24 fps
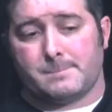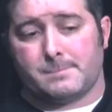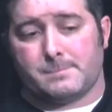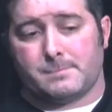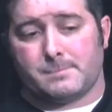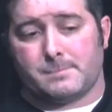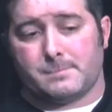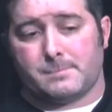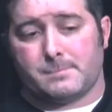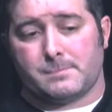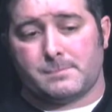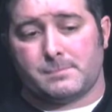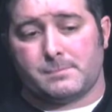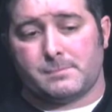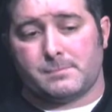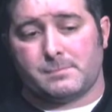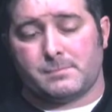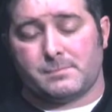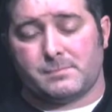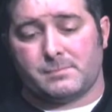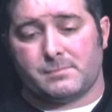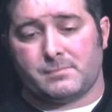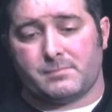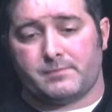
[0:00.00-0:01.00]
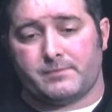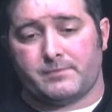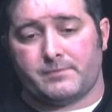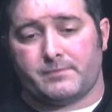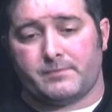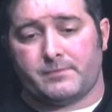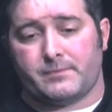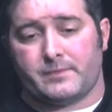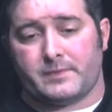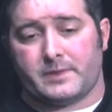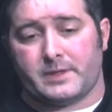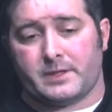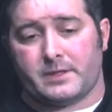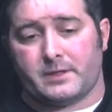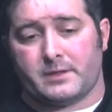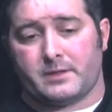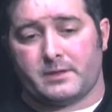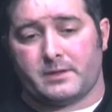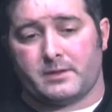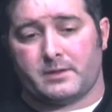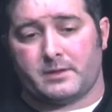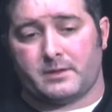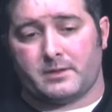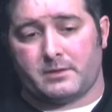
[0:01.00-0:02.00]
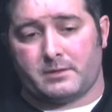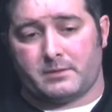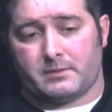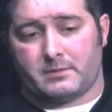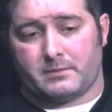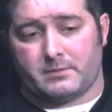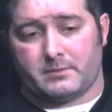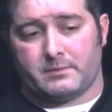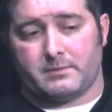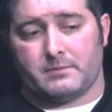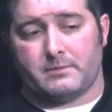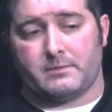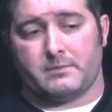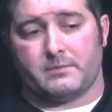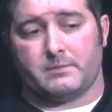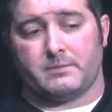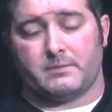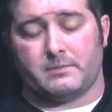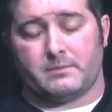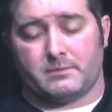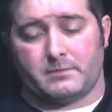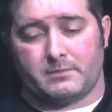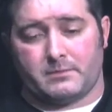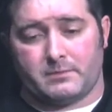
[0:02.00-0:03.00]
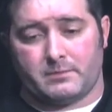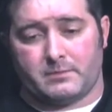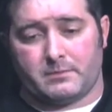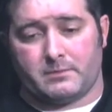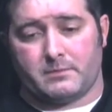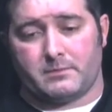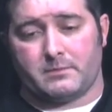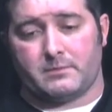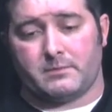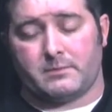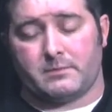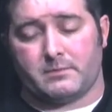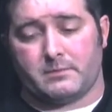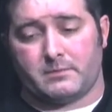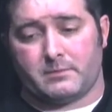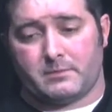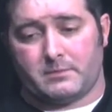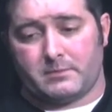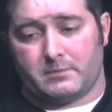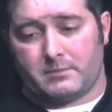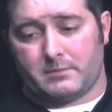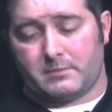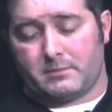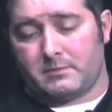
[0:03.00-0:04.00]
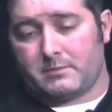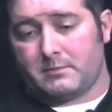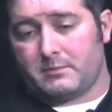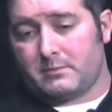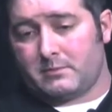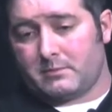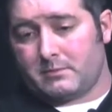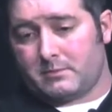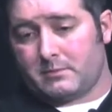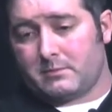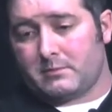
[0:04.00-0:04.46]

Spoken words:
This person isn't speaking.